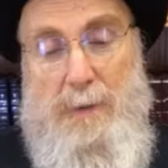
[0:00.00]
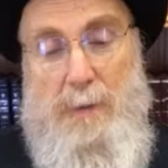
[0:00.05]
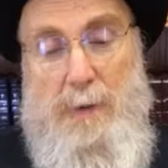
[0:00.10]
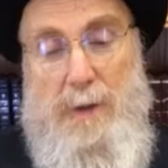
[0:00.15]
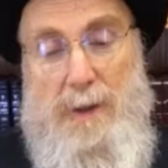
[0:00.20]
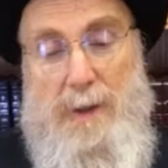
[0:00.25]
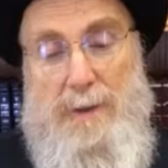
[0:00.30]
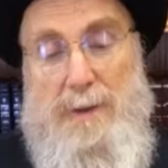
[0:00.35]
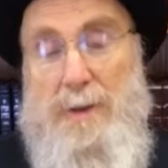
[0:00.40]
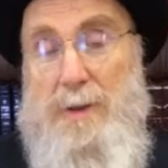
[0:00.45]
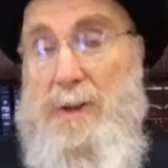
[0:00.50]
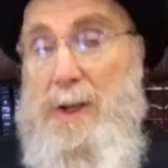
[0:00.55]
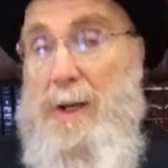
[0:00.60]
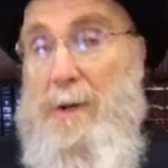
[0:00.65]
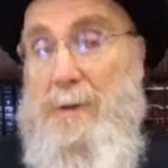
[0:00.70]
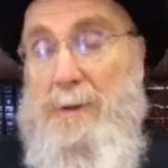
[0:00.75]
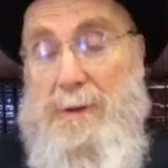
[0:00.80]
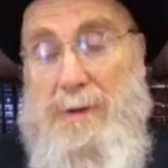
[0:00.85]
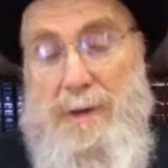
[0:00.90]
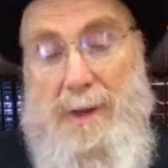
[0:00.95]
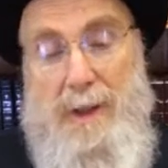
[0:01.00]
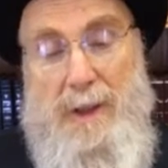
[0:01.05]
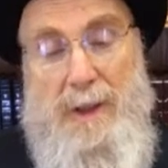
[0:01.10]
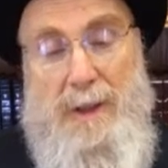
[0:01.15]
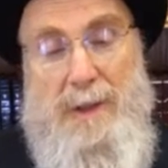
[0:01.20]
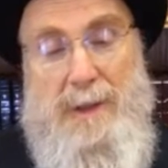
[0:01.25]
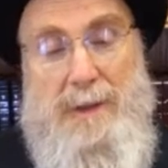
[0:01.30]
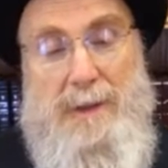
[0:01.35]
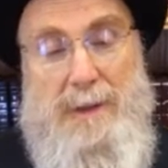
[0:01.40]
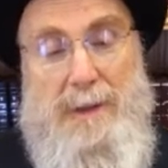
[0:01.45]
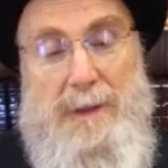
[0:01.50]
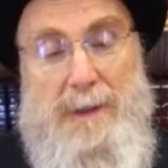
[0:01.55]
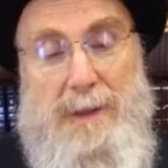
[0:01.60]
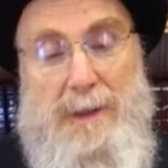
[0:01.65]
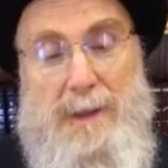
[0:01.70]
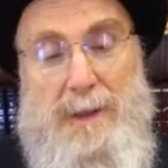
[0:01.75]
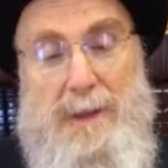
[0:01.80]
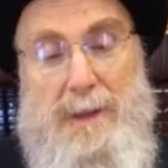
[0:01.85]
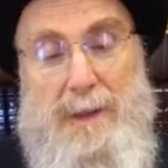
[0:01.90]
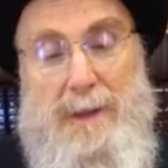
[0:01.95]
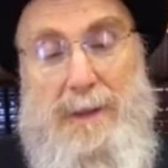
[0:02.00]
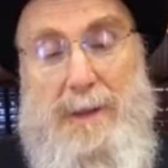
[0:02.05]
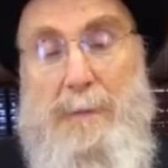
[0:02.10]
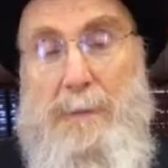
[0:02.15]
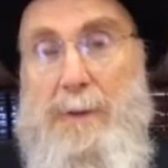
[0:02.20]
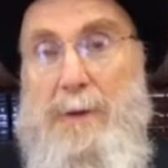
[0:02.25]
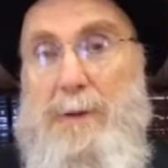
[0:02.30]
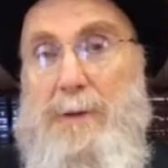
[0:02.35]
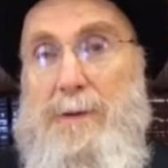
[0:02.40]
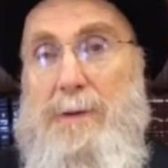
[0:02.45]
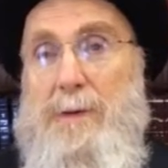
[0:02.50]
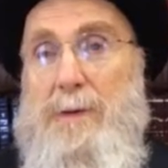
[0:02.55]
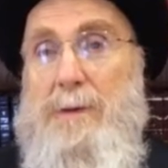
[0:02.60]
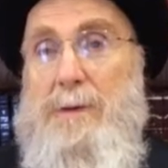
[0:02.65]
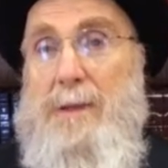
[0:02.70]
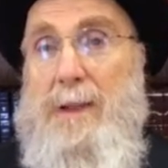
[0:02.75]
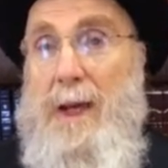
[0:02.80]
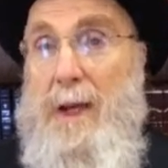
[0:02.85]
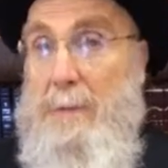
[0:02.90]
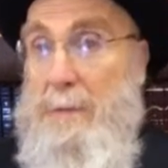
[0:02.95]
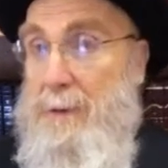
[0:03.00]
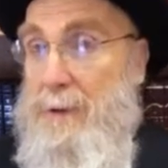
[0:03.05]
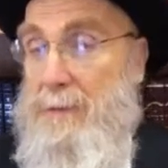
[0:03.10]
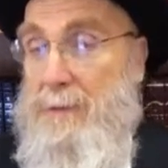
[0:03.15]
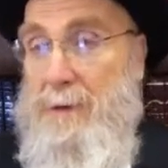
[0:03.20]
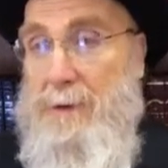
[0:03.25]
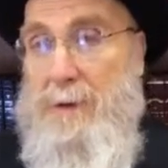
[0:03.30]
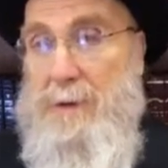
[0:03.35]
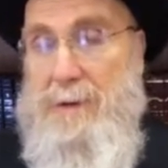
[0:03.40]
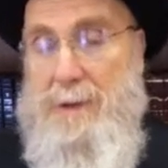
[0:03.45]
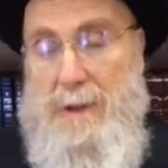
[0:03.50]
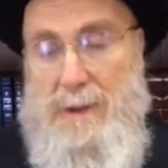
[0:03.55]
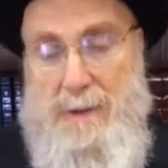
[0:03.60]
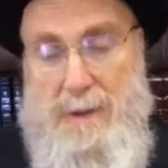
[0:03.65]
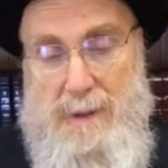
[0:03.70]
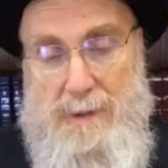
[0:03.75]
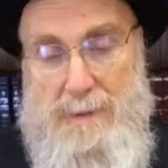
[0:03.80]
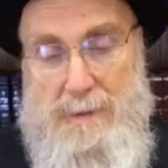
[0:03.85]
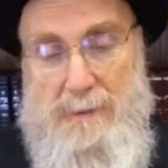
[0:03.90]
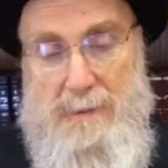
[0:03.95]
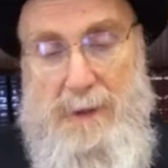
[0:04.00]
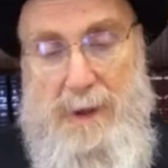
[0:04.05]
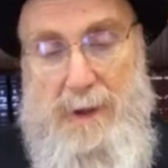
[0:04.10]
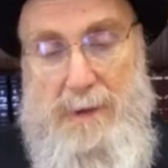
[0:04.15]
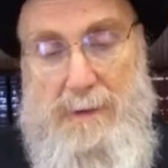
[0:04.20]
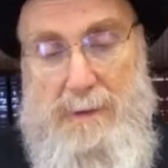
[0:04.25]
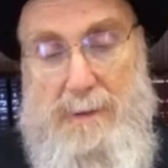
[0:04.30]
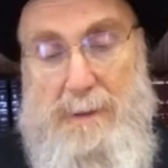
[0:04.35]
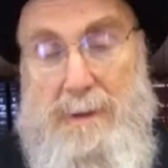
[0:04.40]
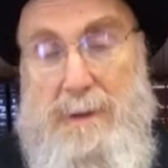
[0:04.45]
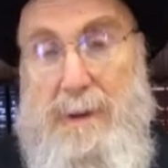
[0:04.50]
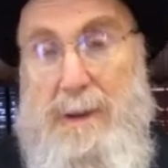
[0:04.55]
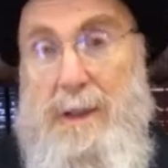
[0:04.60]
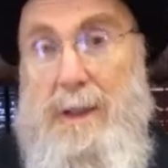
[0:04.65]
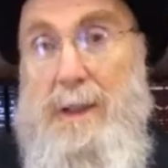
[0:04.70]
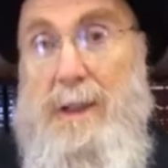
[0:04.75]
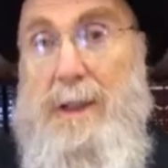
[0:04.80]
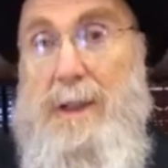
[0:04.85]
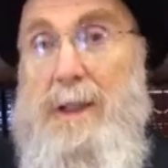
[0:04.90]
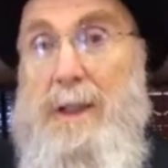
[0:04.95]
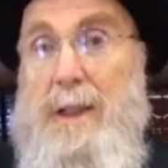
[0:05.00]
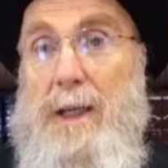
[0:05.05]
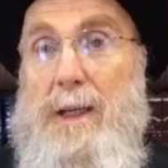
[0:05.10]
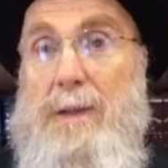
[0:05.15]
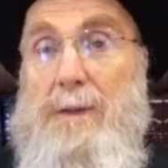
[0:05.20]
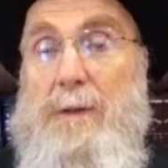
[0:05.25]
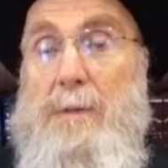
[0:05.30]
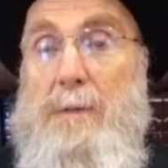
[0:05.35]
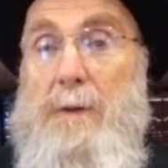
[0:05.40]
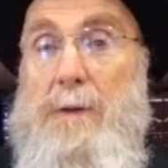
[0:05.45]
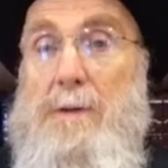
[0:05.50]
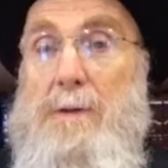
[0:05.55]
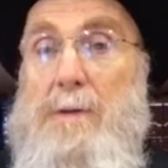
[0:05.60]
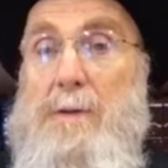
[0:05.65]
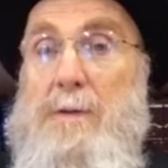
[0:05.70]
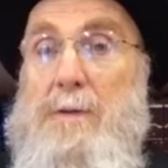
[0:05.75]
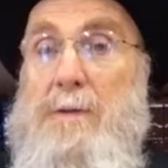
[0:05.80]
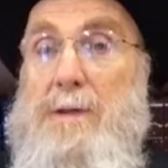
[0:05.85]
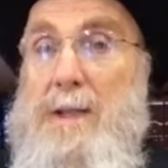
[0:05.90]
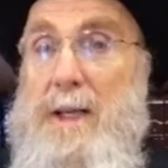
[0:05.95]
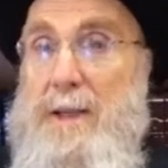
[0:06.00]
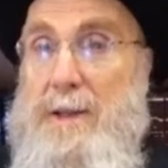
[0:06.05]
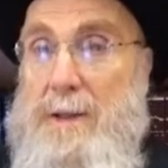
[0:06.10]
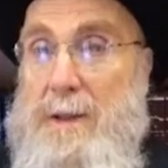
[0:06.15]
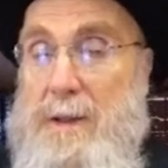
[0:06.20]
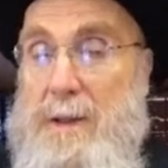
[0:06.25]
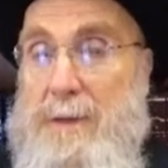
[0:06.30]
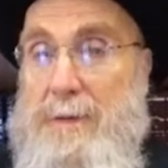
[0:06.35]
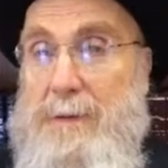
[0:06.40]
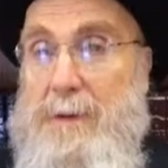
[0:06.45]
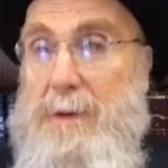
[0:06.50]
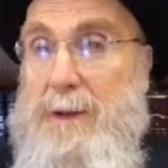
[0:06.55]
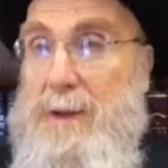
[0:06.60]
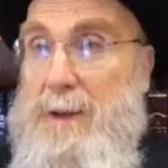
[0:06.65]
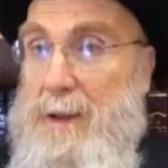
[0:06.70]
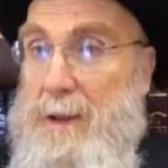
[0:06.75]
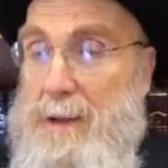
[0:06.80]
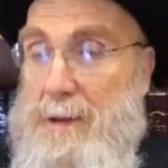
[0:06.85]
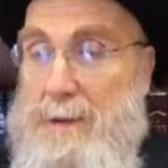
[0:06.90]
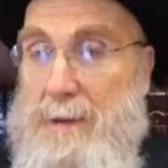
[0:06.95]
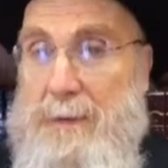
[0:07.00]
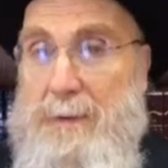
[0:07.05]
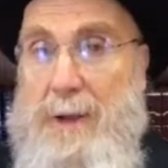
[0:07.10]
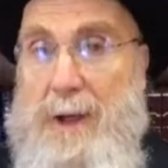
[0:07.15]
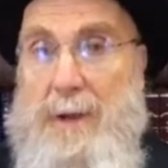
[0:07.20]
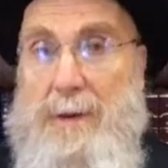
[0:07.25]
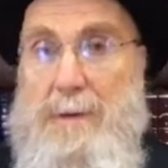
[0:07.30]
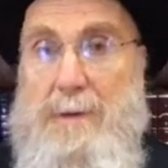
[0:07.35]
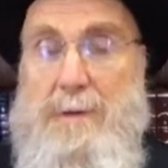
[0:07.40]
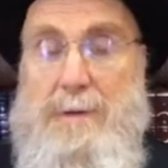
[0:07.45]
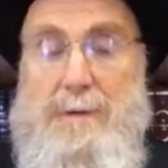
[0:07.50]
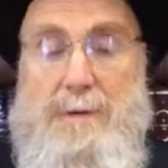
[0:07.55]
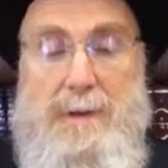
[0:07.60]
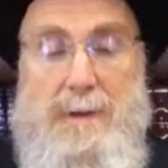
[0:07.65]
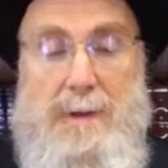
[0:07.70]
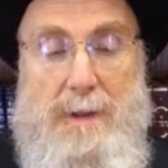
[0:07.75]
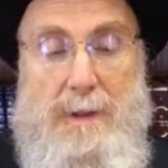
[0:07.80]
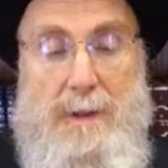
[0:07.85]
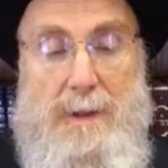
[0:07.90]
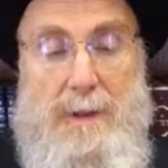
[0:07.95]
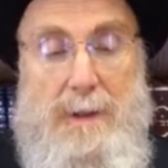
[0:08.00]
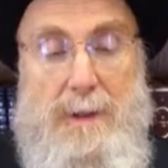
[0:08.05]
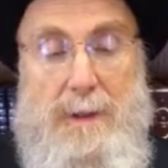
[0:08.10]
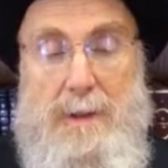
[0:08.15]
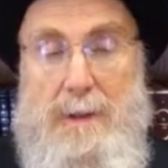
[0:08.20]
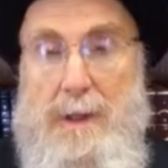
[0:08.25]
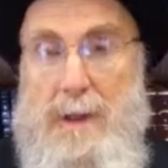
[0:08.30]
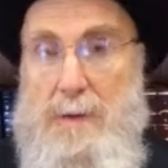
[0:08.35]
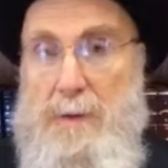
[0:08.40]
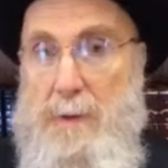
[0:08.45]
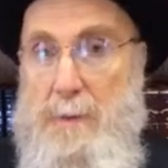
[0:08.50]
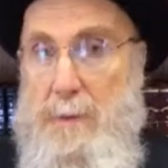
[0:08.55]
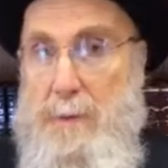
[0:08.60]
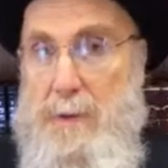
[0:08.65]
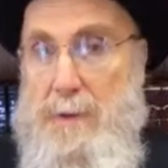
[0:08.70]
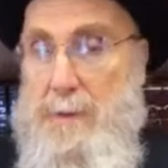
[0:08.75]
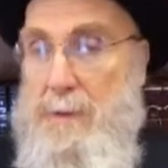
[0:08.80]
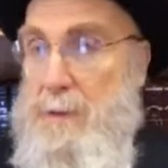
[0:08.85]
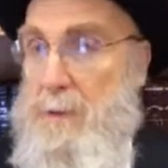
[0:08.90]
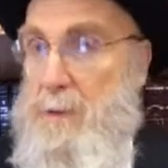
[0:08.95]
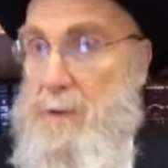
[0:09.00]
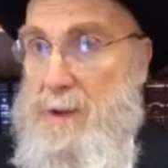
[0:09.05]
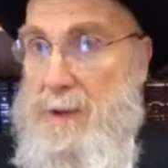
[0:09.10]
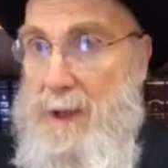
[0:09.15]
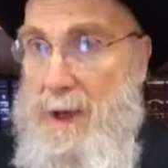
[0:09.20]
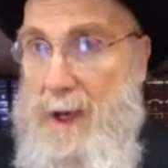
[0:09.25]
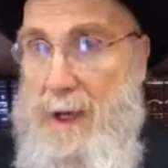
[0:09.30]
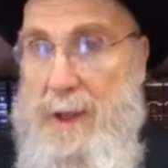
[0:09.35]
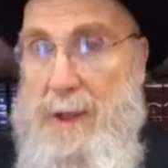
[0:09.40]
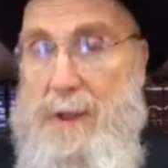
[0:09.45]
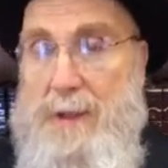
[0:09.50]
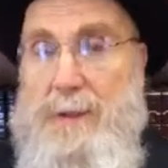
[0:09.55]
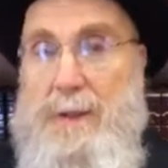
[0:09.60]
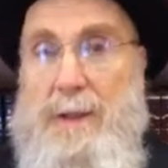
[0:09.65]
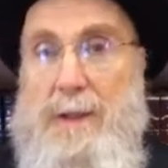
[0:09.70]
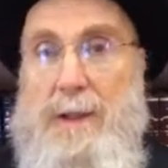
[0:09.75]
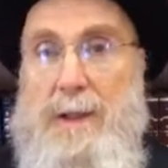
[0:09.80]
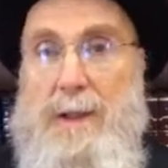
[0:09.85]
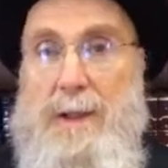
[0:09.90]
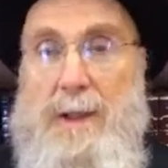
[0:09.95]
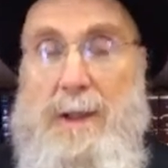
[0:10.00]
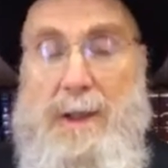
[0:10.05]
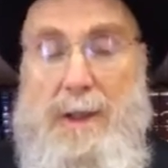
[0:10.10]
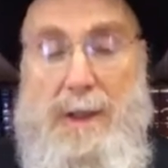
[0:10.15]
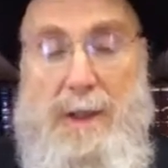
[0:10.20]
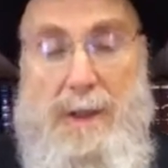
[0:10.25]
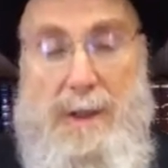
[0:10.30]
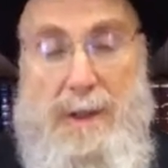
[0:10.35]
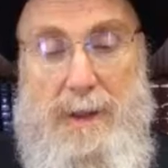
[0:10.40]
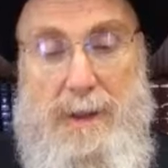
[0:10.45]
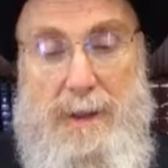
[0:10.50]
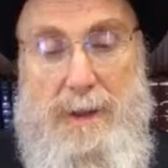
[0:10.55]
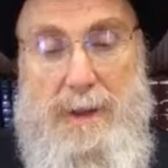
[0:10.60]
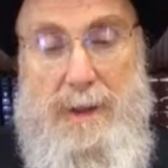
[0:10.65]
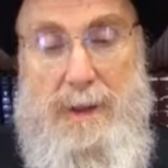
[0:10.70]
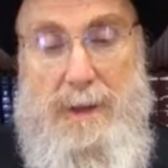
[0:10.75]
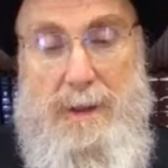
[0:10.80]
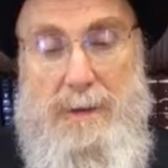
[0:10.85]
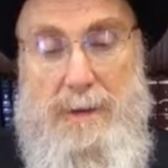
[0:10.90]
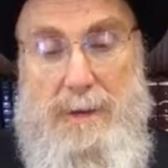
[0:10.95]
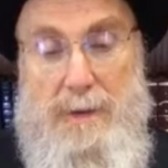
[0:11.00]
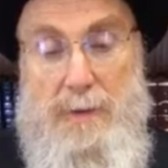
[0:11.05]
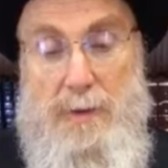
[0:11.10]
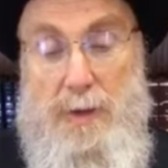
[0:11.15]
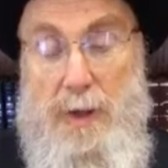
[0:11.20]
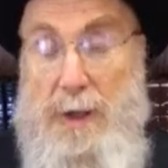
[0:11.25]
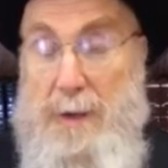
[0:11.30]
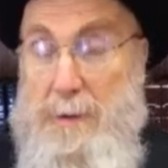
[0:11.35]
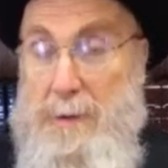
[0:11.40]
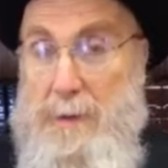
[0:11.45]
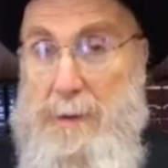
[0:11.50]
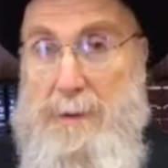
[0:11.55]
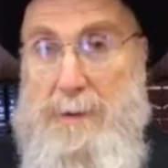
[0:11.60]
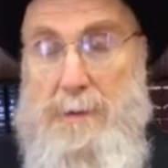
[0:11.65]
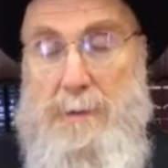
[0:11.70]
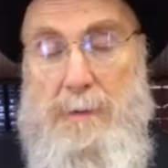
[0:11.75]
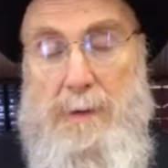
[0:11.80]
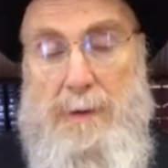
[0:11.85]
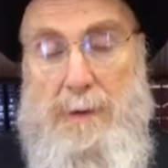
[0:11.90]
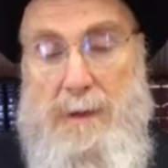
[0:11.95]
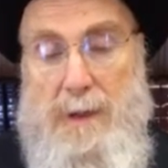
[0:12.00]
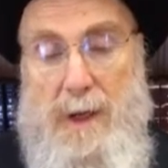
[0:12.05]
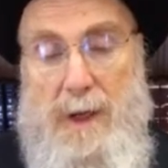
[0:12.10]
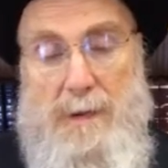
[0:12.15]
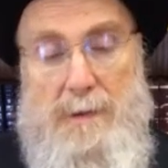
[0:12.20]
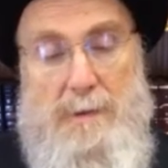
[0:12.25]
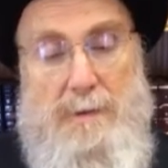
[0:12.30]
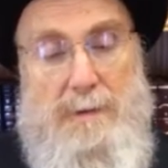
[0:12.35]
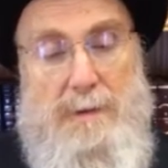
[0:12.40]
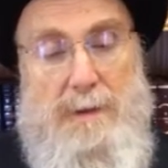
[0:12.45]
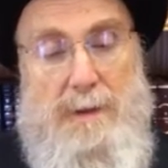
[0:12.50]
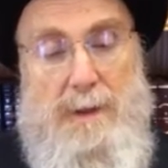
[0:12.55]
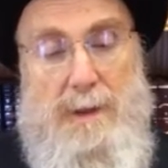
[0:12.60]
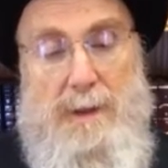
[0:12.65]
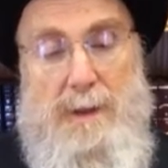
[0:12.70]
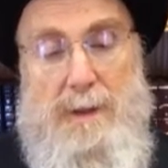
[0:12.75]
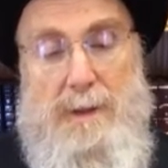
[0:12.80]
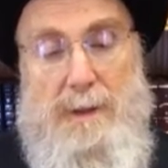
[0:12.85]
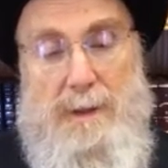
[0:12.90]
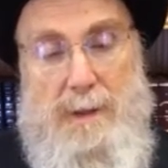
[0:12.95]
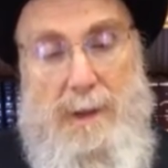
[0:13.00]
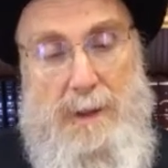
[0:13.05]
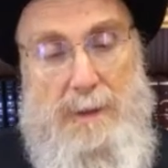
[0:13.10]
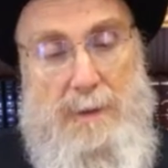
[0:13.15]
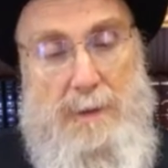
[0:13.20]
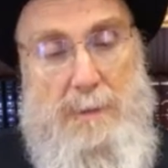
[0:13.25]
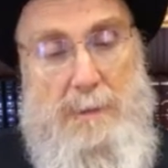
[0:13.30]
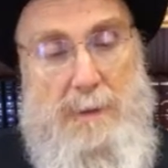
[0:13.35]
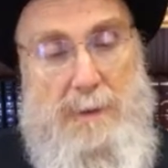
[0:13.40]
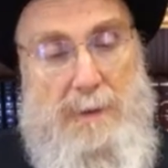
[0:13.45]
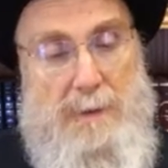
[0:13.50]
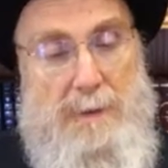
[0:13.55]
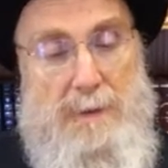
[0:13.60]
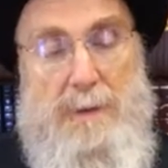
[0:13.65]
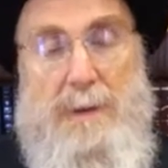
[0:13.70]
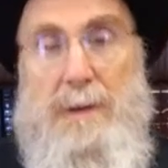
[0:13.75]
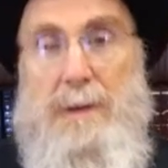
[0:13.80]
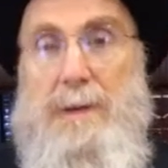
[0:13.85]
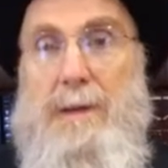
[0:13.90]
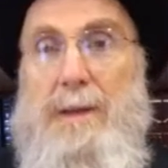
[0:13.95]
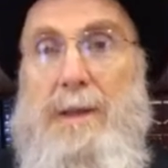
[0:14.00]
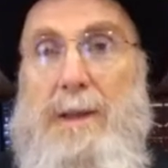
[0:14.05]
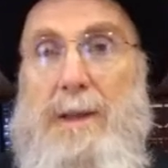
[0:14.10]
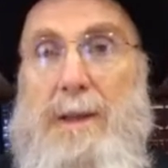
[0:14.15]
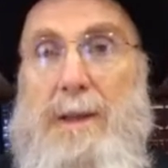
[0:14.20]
what is a generous eye? He's a person who's happy for the success of others. He's a person who's sensitive to the needs of others. Such a person who's kind and generous towards others. Such a person